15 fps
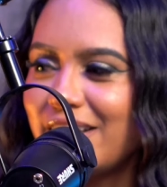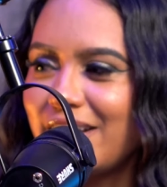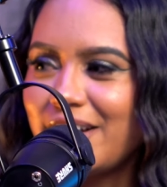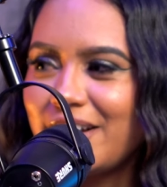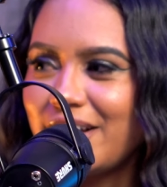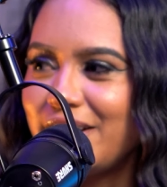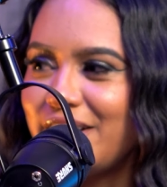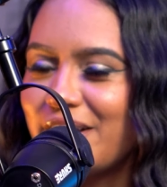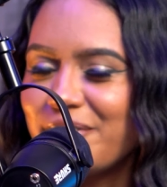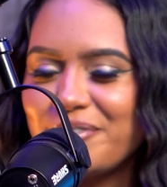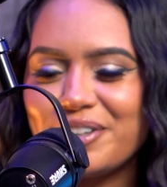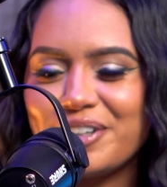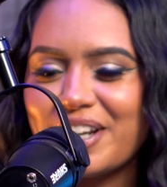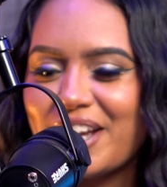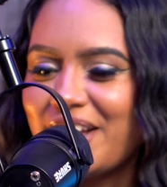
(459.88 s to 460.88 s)
Yeah, I
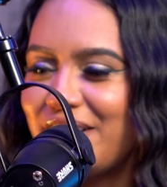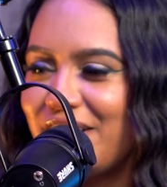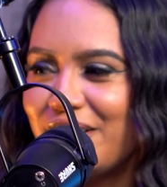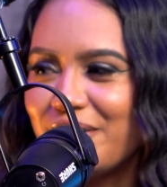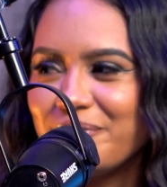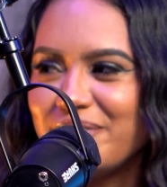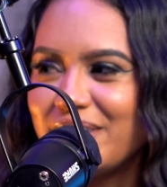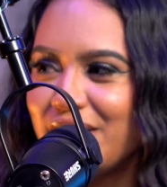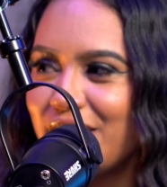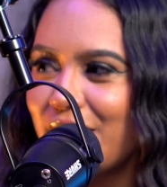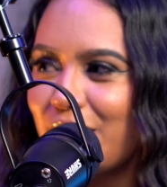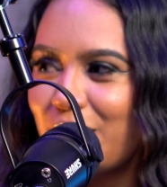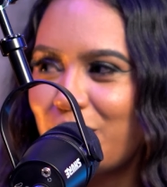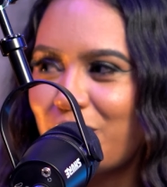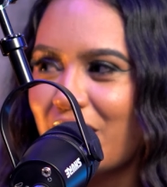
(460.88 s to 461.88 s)
never edited a
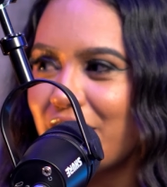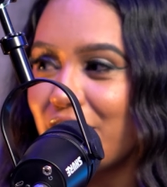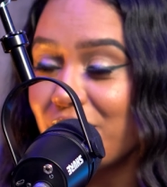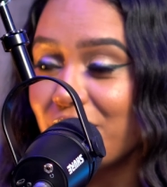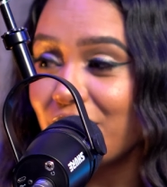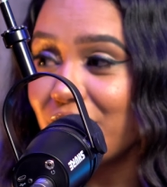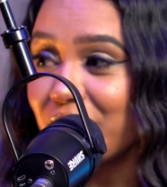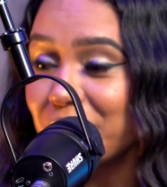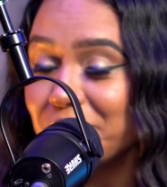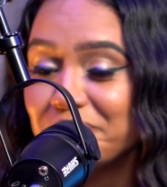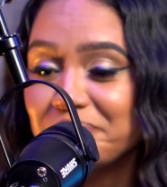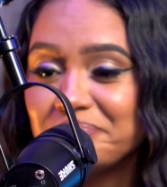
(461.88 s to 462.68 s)
video. I never,